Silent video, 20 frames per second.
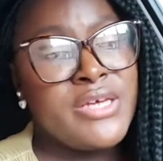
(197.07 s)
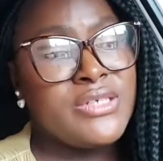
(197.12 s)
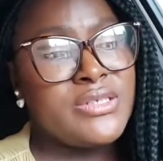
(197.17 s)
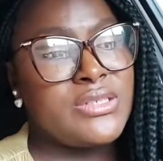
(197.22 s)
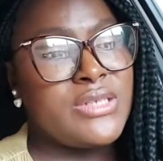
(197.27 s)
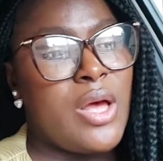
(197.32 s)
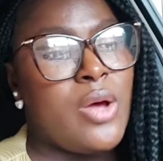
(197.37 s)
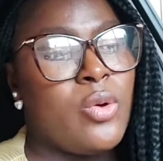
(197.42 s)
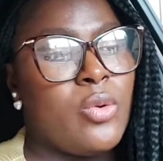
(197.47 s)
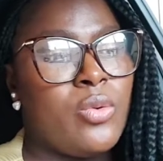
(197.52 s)

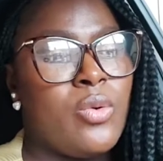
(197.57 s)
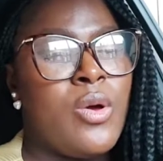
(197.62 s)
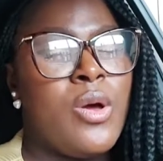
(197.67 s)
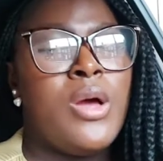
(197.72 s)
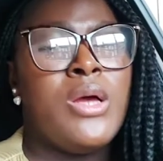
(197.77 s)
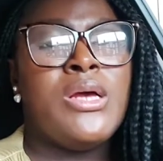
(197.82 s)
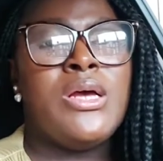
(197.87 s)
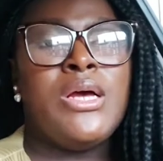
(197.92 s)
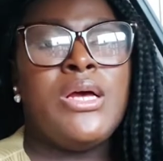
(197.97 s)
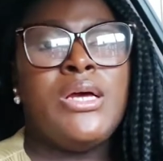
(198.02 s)
So
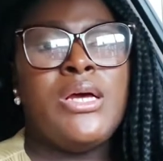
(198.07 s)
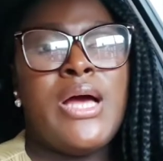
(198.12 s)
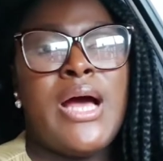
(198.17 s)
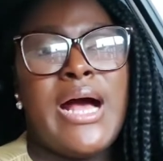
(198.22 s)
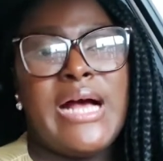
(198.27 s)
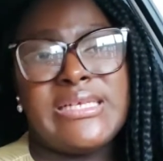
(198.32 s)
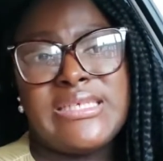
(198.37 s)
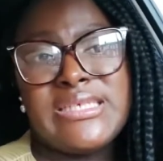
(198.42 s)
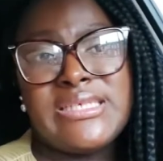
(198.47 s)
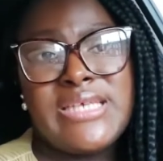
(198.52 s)

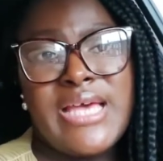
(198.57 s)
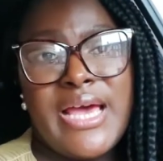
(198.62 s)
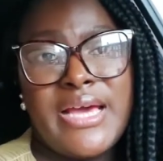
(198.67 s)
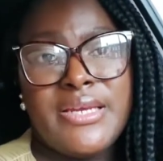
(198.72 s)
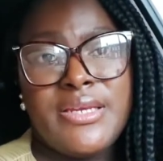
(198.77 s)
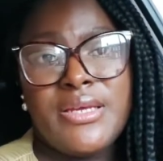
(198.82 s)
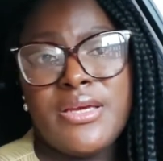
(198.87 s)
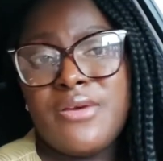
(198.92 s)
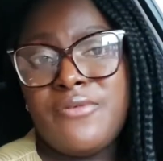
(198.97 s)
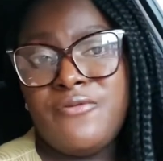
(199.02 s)
as I
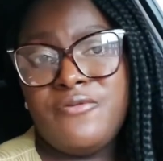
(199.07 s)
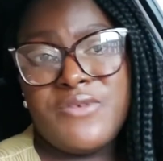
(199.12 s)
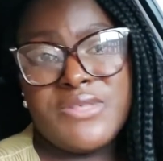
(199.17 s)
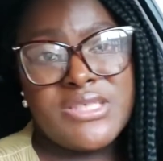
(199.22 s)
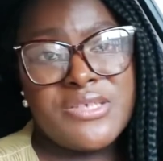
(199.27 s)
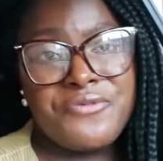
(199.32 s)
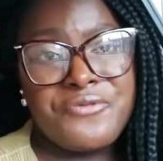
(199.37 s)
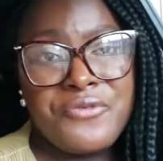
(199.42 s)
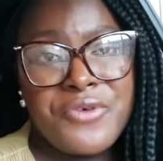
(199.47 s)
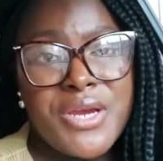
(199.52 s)
said,
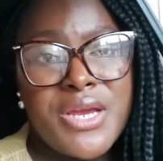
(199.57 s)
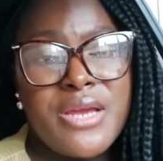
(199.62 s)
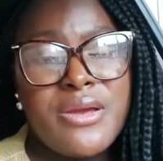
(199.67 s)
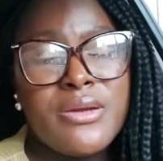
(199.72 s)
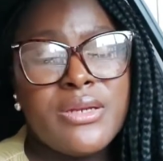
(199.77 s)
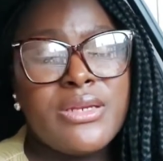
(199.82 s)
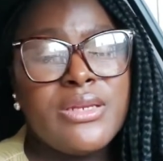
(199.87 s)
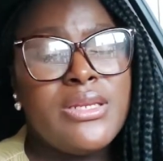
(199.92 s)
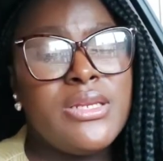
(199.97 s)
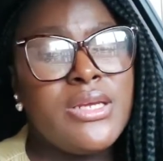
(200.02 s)
visa-free
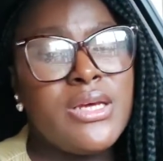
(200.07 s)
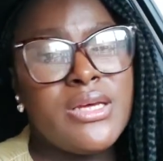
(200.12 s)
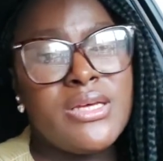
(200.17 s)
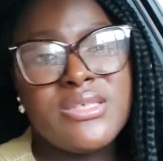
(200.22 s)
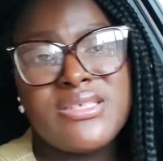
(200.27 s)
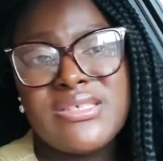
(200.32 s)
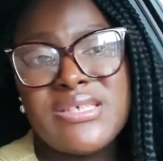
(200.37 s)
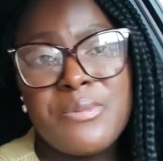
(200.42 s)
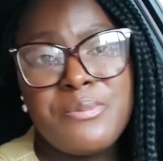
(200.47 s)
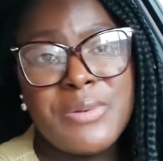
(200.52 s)

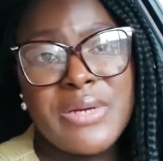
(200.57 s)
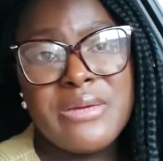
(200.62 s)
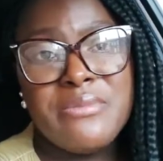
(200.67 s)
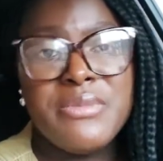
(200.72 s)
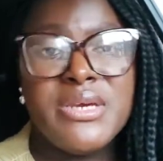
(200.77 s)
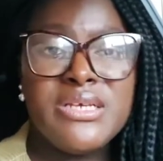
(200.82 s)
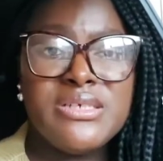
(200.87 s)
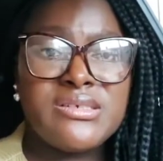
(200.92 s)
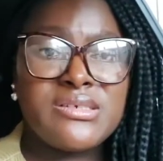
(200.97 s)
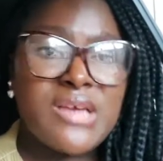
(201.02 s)
simply
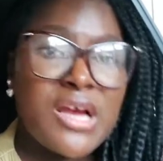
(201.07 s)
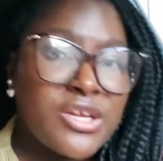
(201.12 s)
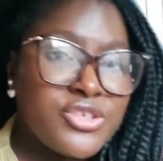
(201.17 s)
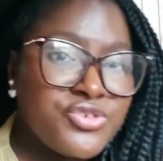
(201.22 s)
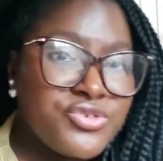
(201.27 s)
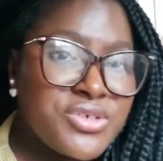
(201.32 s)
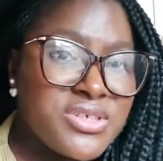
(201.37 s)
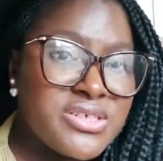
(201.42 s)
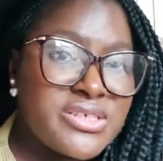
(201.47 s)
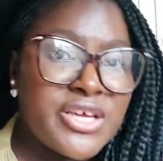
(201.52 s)
means
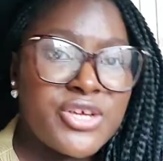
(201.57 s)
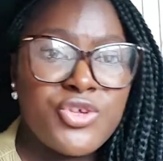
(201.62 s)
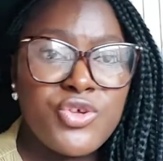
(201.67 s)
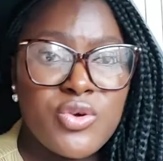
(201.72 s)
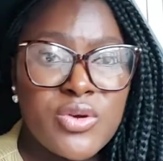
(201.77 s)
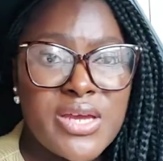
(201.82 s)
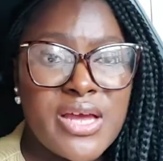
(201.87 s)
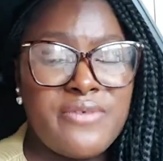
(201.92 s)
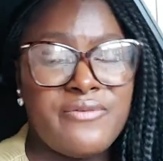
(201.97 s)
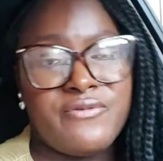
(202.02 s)
countries that
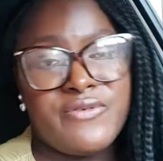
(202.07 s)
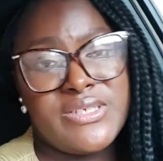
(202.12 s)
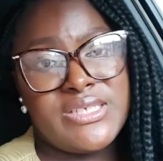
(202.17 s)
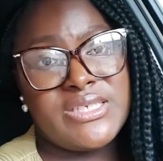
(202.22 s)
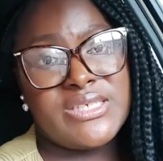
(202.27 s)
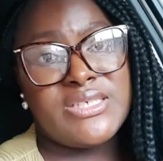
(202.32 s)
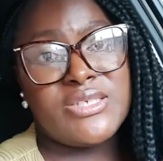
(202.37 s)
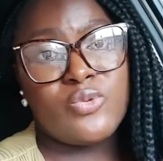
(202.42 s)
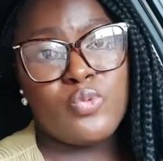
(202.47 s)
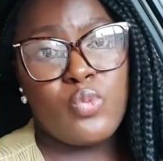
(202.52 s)
you can
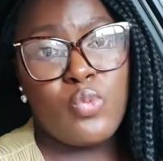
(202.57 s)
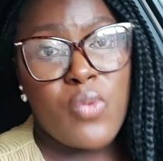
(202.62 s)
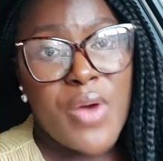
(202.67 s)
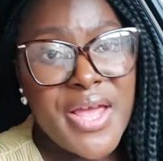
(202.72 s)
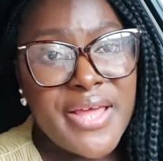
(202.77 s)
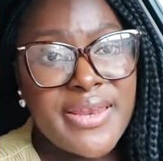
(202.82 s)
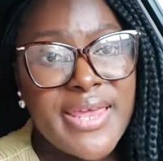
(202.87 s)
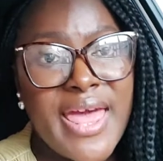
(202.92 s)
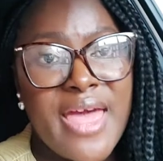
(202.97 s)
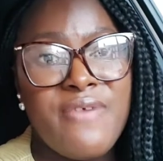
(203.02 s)
visit
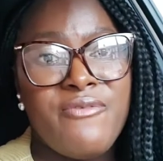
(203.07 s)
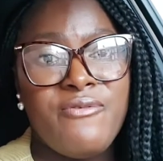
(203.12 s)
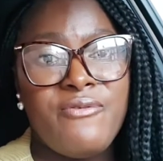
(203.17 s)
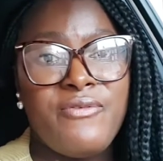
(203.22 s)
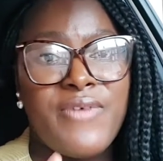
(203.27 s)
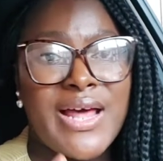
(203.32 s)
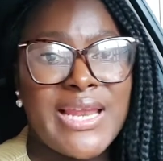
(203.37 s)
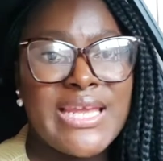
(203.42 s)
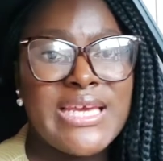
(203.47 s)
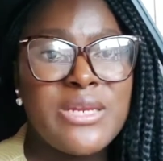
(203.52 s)
with a
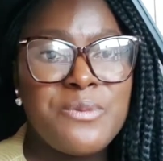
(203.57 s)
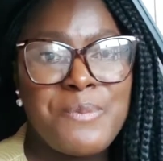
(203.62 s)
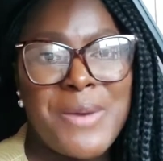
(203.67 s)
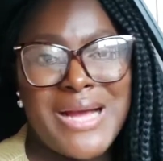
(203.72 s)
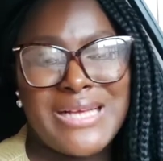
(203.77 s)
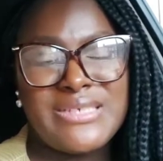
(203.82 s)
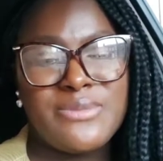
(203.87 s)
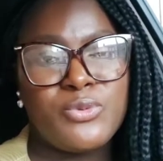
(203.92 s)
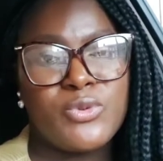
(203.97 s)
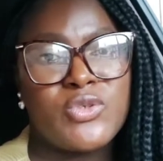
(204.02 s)
valid
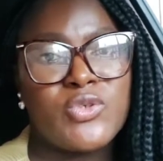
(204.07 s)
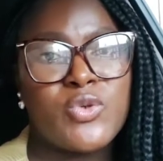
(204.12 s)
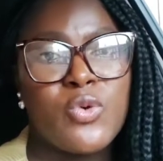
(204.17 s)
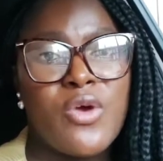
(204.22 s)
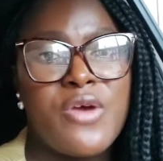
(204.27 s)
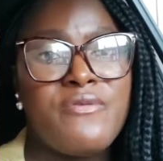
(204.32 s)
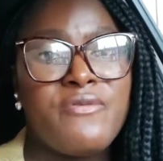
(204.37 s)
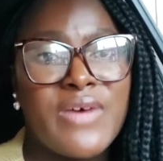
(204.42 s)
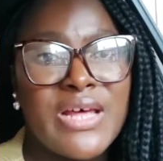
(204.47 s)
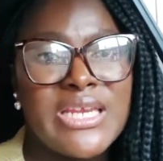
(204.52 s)
passport. So
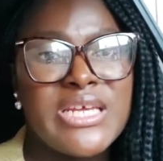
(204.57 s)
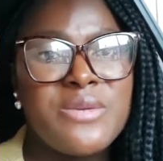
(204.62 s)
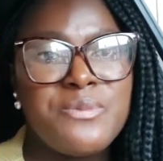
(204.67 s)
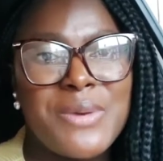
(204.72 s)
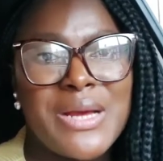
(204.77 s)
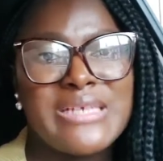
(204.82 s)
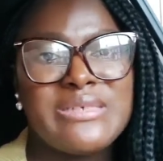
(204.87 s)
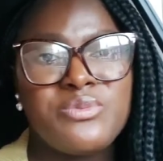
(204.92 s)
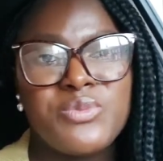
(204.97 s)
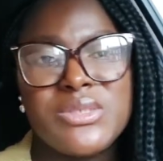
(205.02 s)
a valid
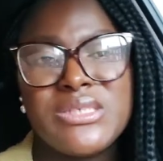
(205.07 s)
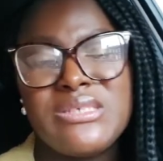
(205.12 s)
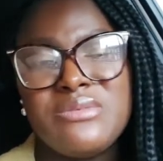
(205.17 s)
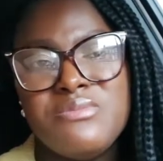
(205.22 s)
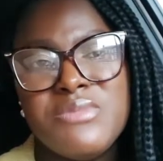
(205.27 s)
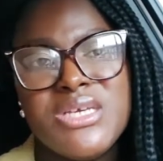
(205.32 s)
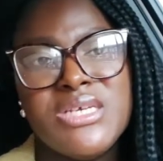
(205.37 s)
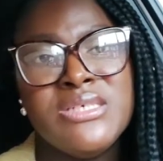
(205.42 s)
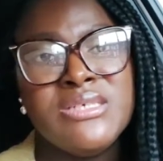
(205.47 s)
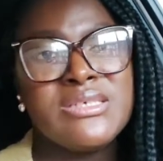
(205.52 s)
passport
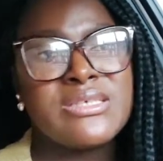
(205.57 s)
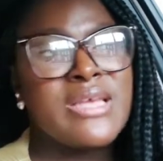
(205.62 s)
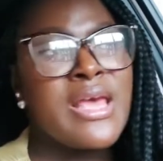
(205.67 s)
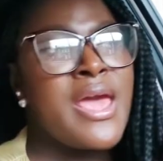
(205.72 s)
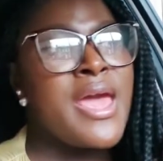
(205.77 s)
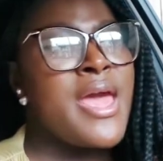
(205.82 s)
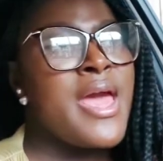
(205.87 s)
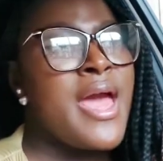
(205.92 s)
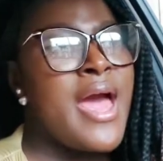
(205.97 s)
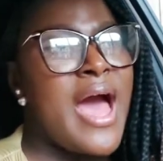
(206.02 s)
means
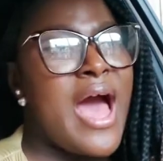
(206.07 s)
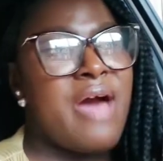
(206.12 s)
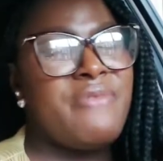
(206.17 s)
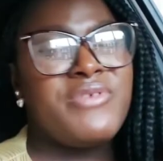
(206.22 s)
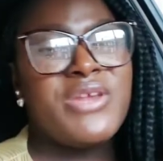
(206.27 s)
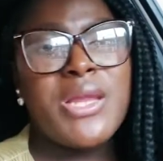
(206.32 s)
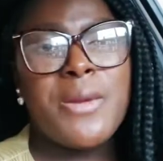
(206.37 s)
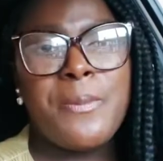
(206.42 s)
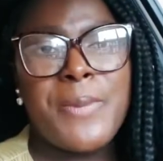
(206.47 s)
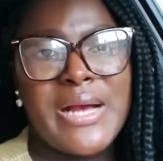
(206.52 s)

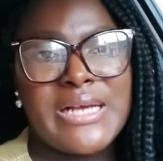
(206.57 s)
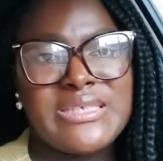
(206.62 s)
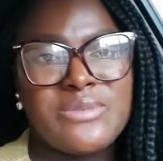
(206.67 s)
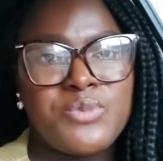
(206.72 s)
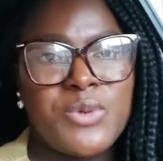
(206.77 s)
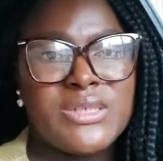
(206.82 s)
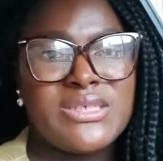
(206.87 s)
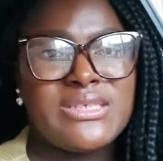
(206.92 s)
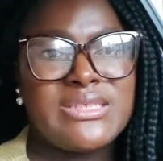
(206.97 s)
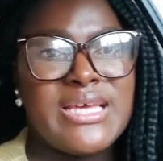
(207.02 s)
having a
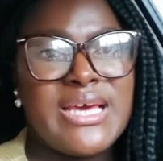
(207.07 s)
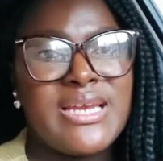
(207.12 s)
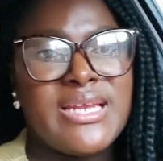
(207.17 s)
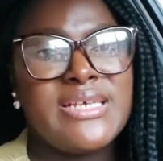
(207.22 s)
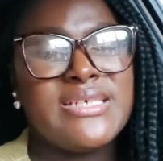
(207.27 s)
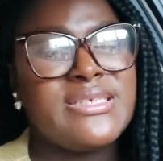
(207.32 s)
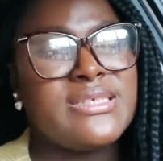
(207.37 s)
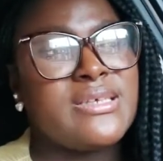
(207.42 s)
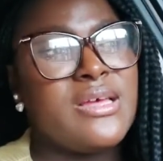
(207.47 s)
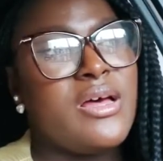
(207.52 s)
passport that
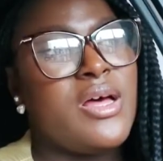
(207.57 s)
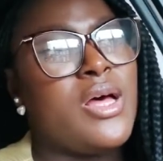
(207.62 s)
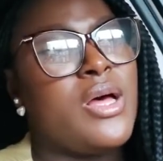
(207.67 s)
is